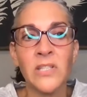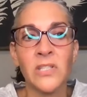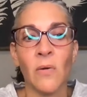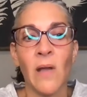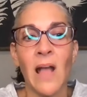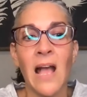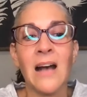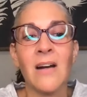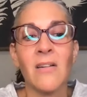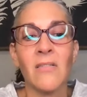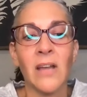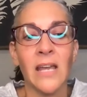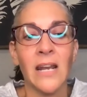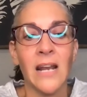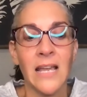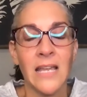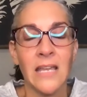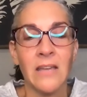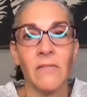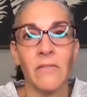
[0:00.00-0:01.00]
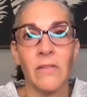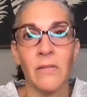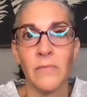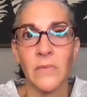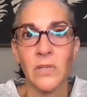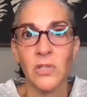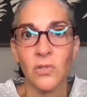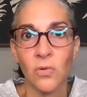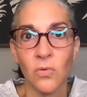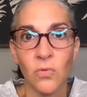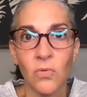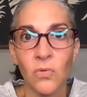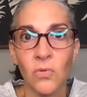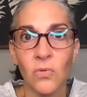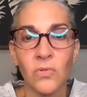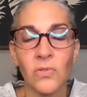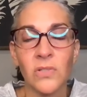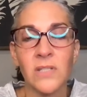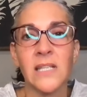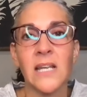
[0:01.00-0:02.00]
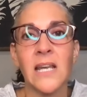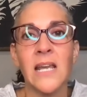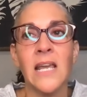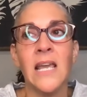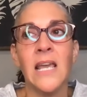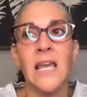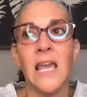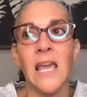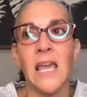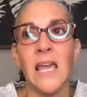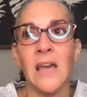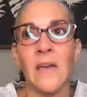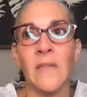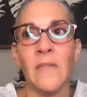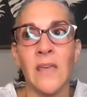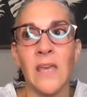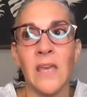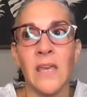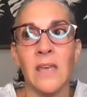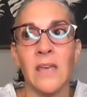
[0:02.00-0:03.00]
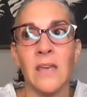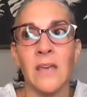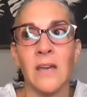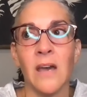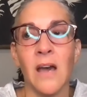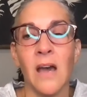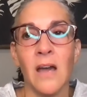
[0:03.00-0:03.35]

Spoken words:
So how can I give them the tools and the